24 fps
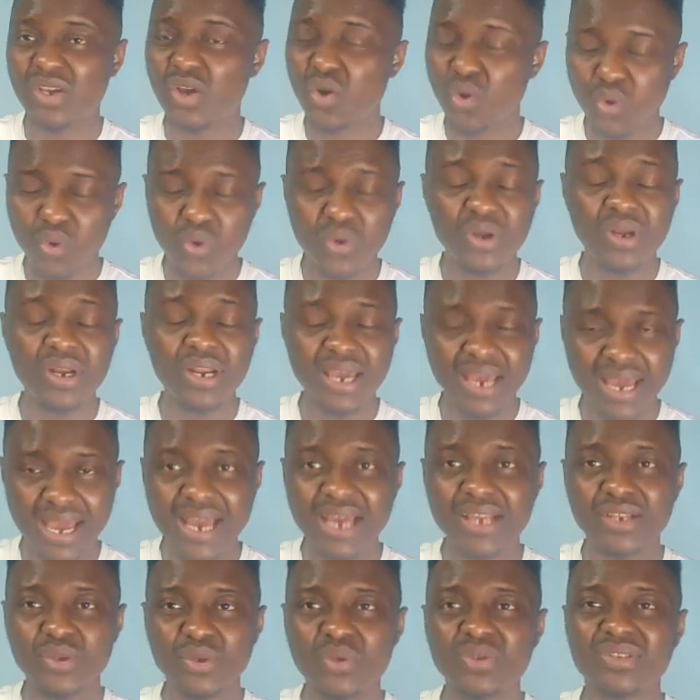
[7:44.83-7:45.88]
Gone
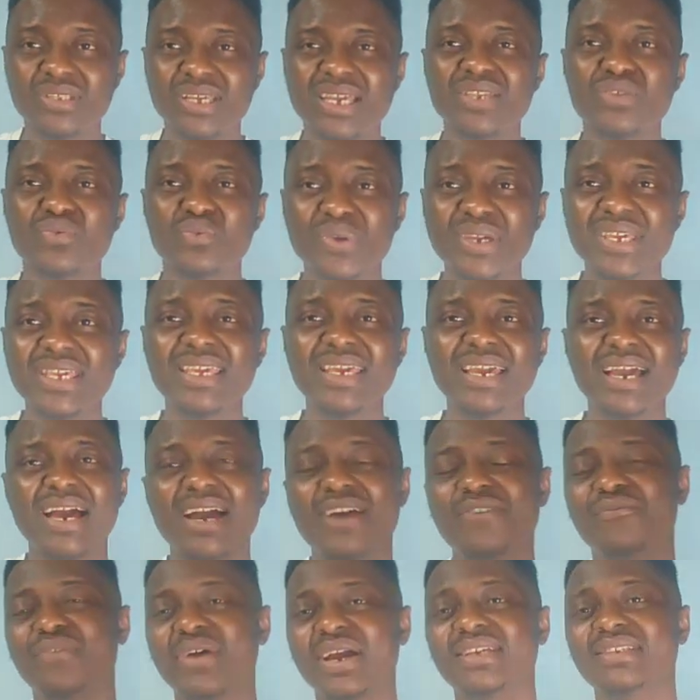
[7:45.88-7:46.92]
are those days. We
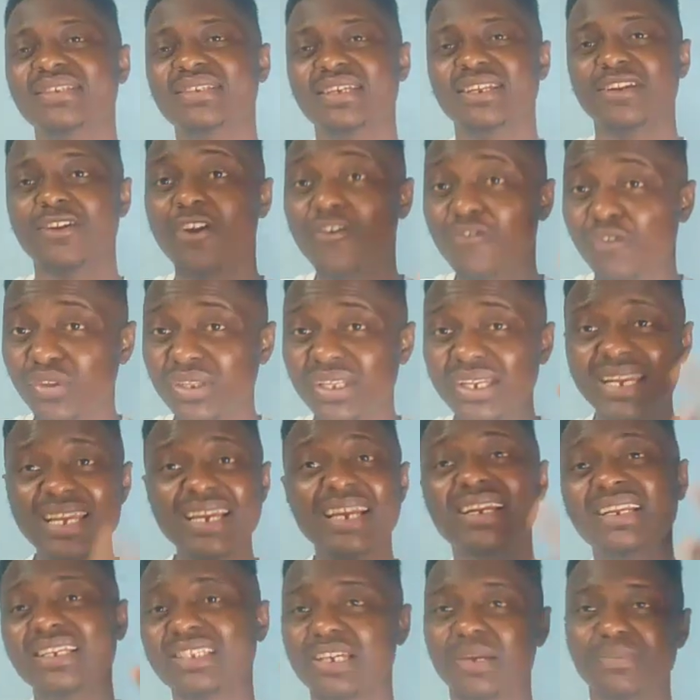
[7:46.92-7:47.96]
are fighting for the
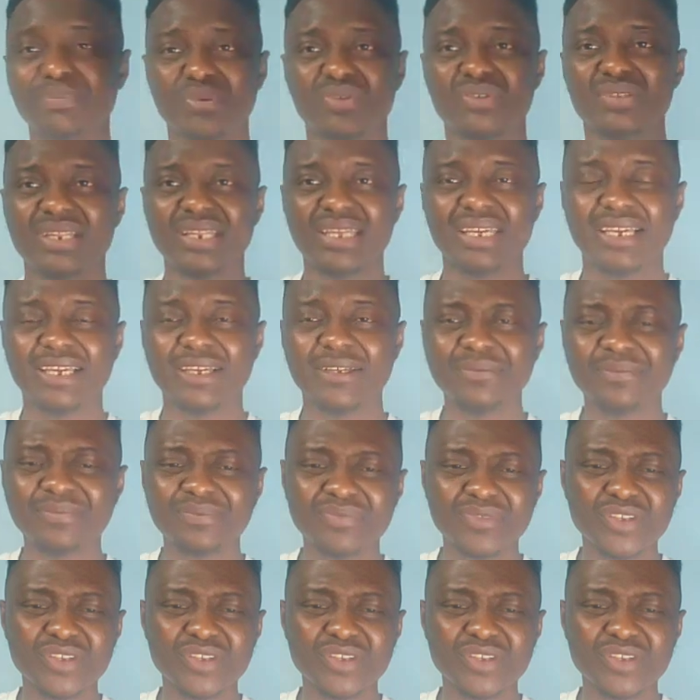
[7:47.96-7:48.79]
league and the Champions League.